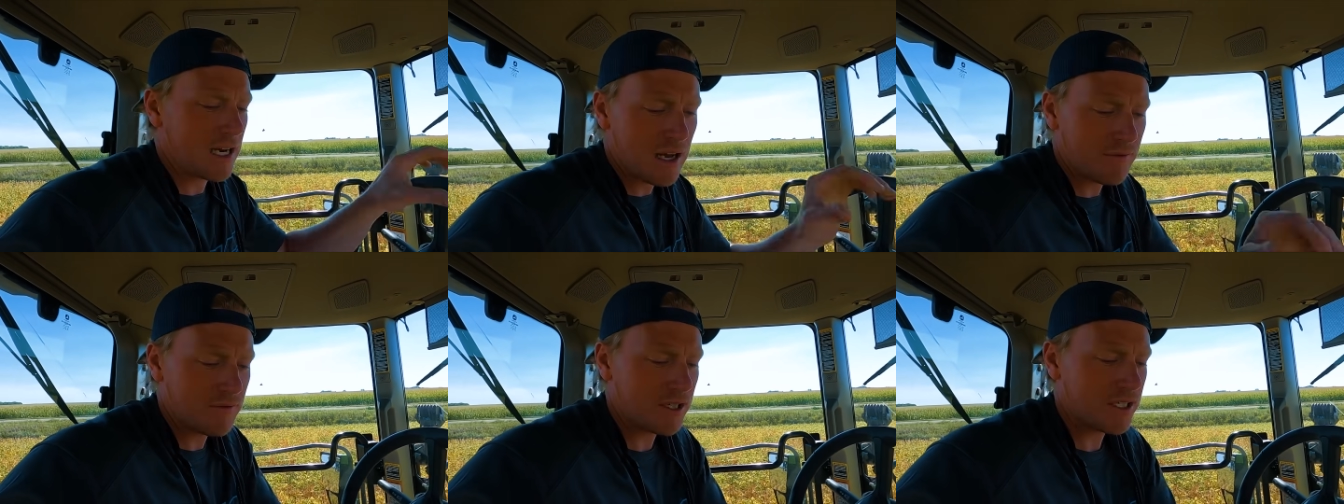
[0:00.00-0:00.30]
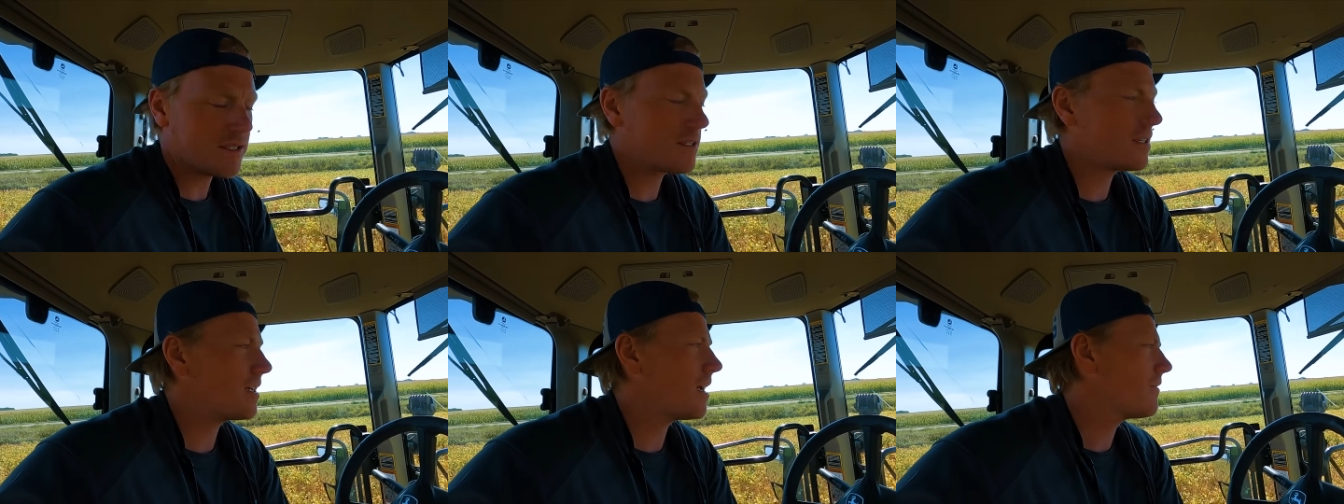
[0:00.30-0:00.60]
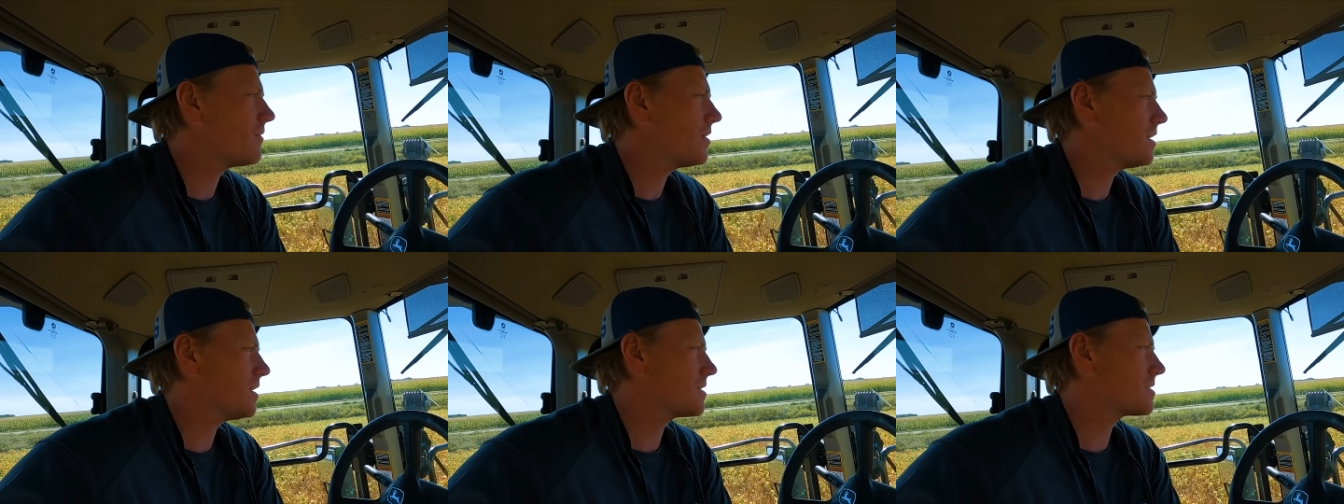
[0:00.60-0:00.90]
Obviously,
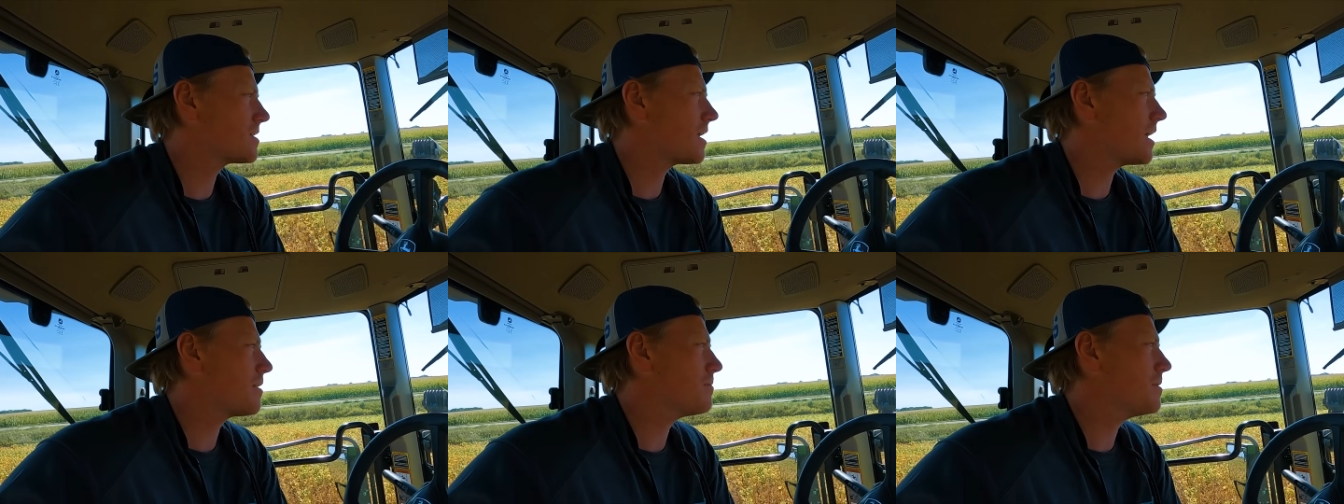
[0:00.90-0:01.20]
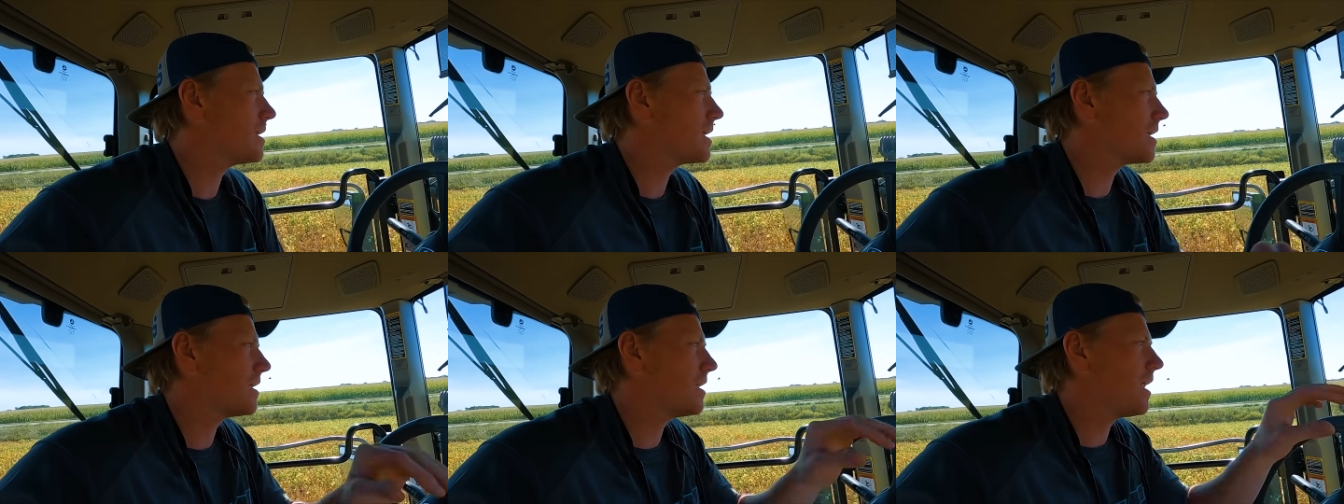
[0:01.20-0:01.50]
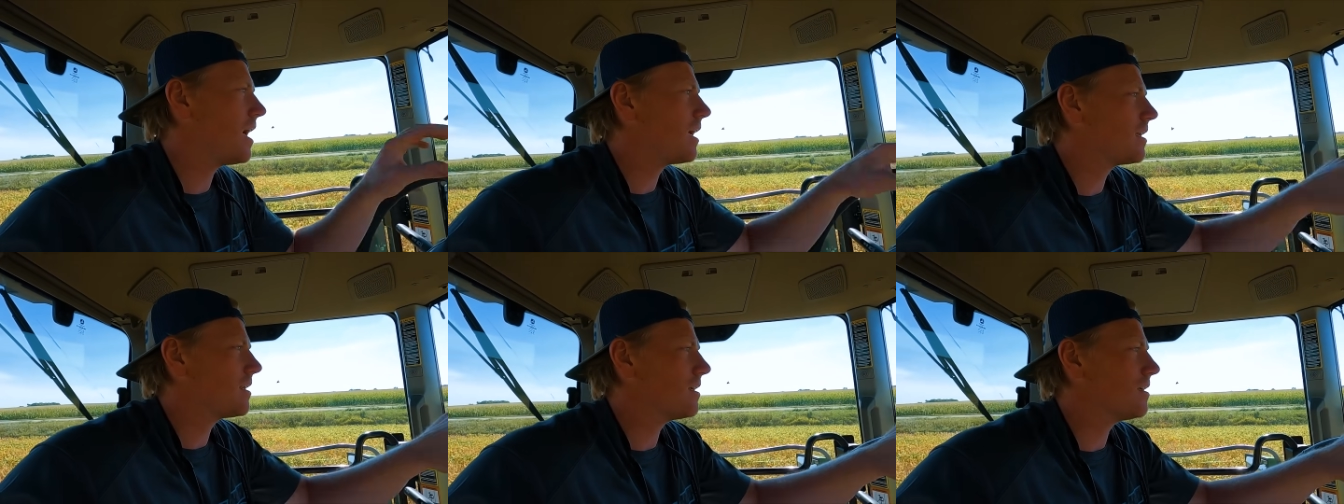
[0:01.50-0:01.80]
everything's got to be
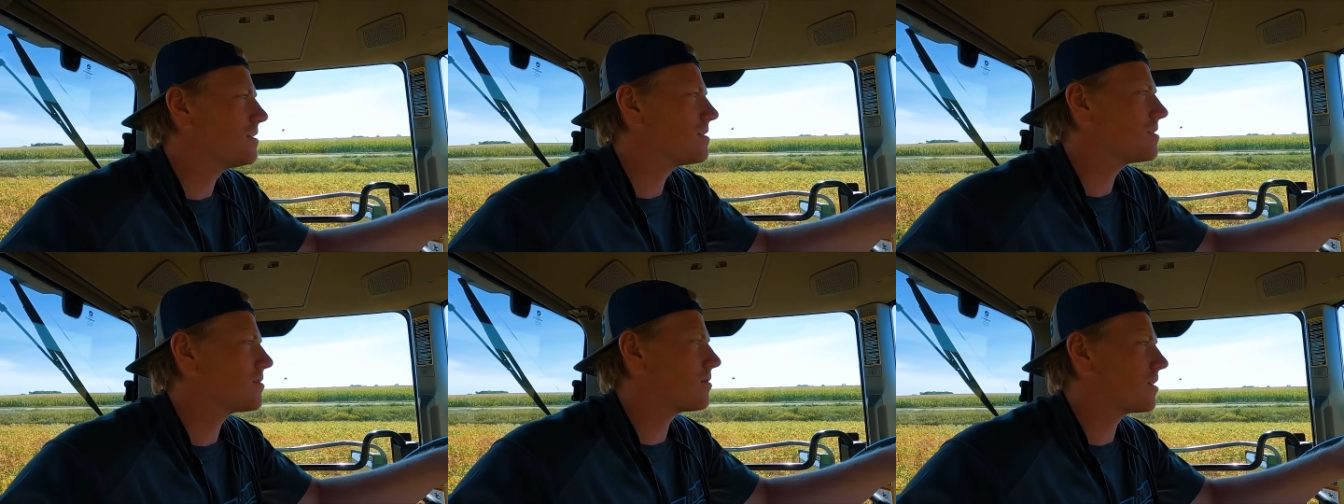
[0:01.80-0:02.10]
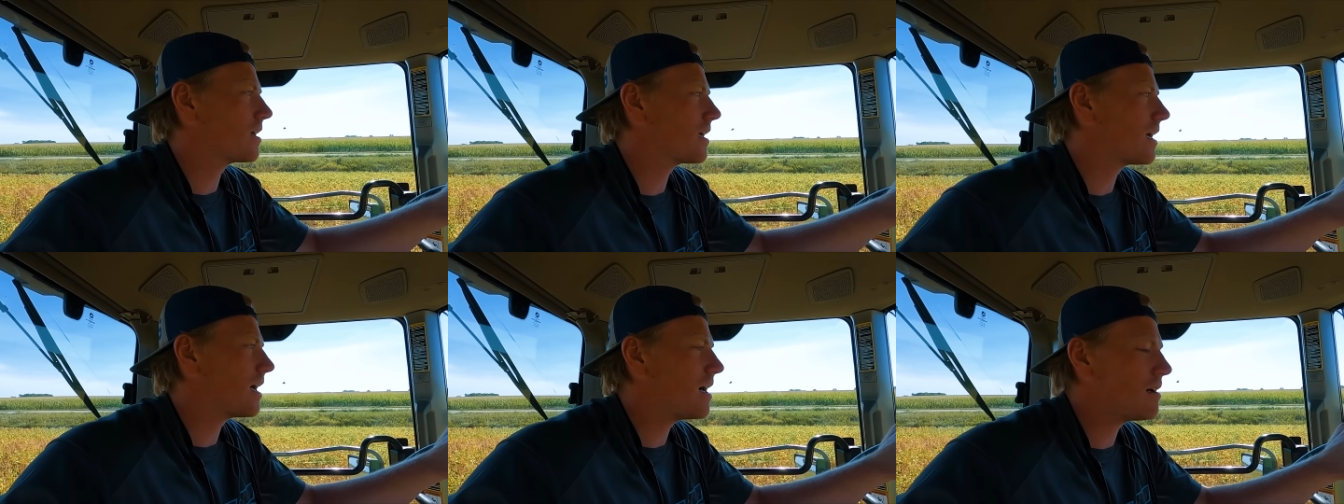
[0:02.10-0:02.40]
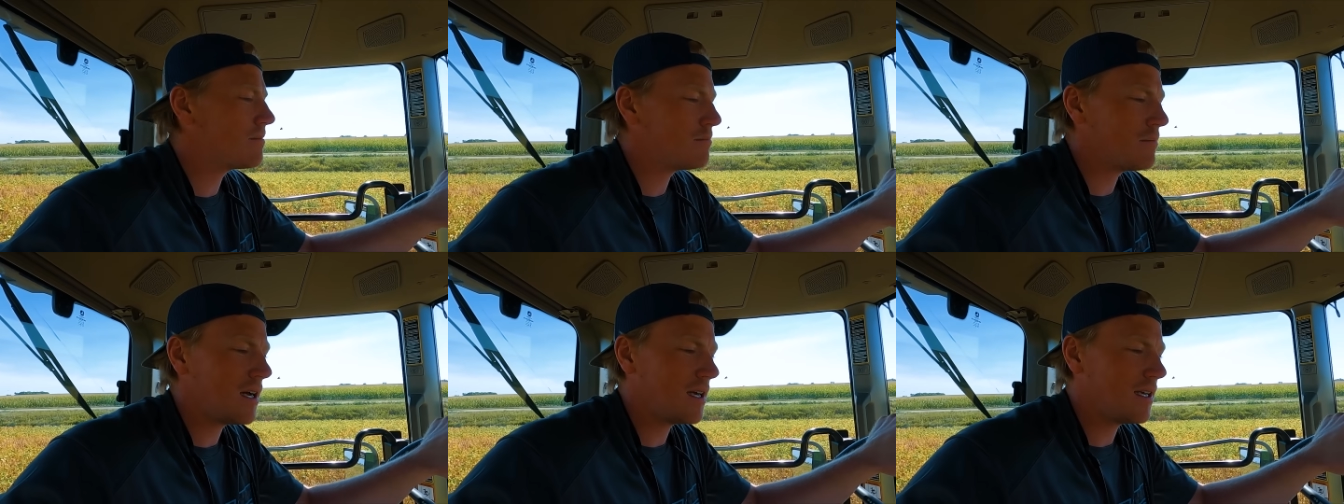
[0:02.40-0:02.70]
connected so the
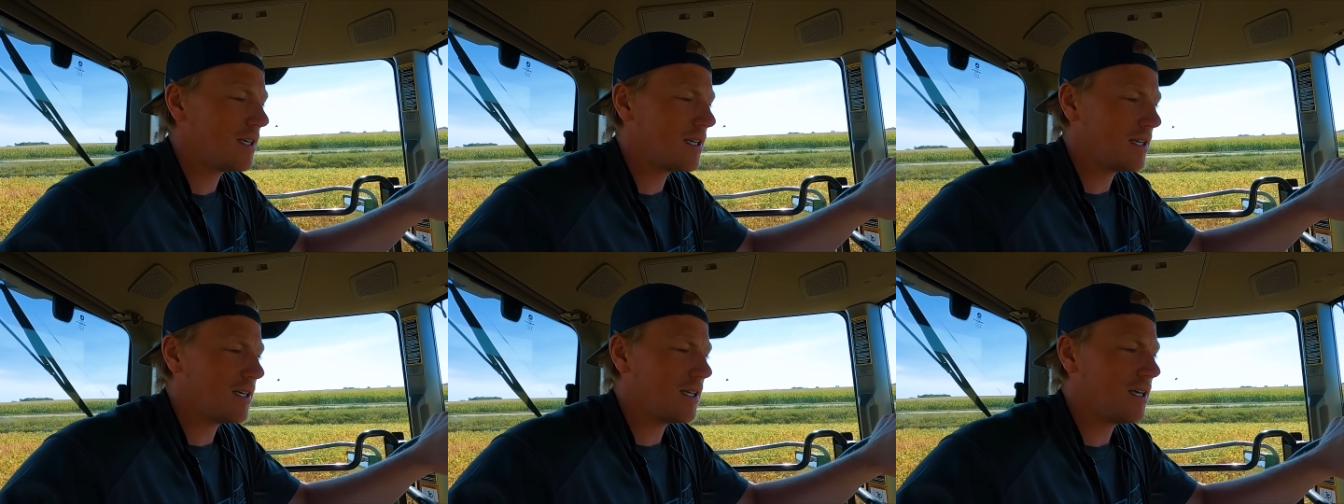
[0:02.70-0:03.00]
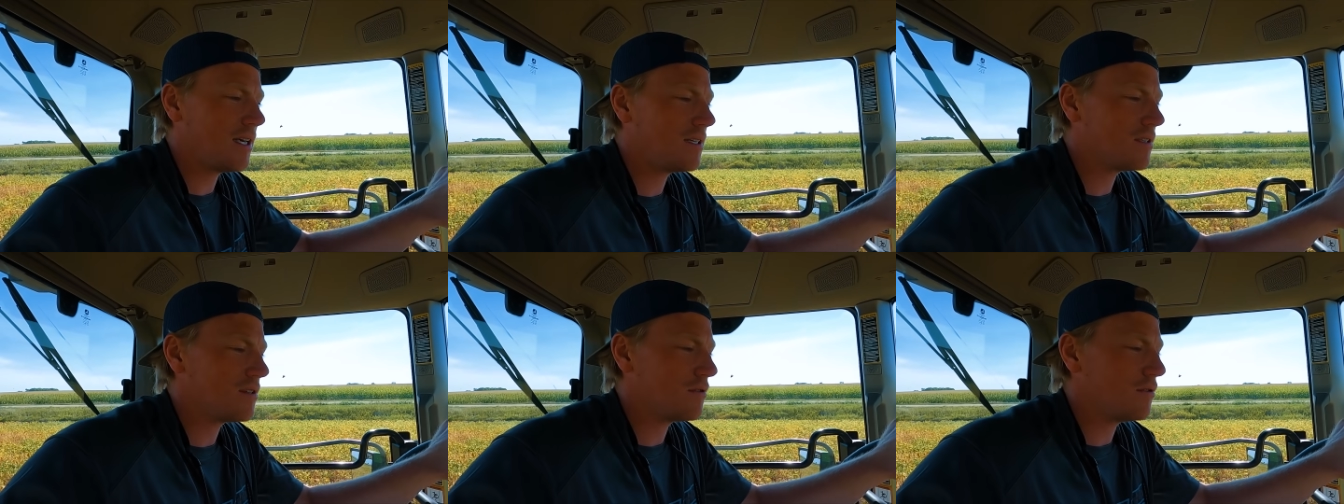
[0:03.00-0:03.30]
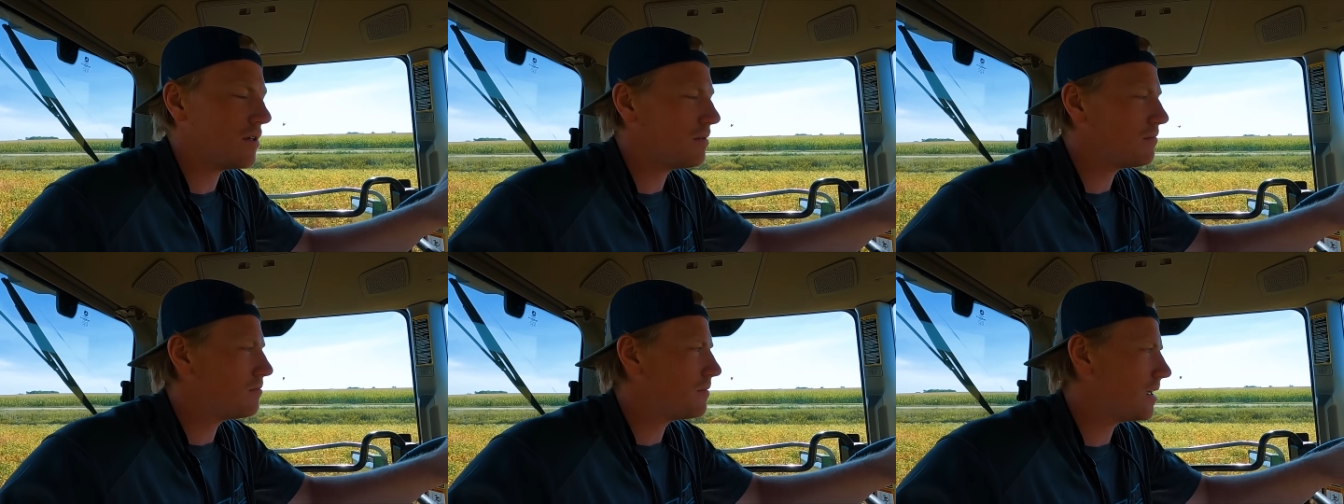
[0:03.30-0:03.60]
combine can get
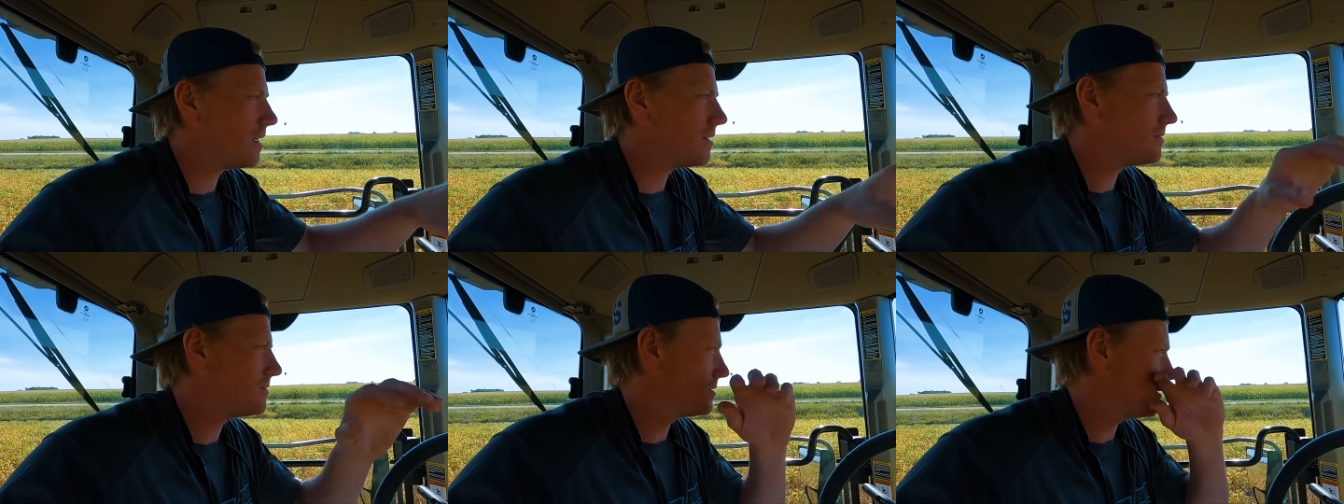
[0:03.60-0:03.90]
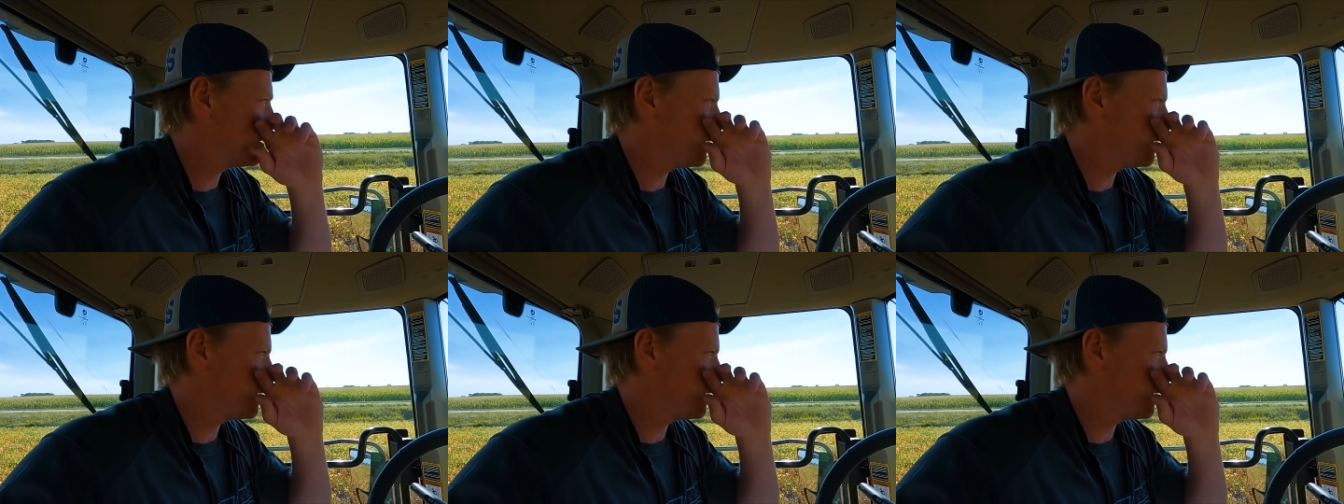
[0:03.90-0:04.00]
to it, but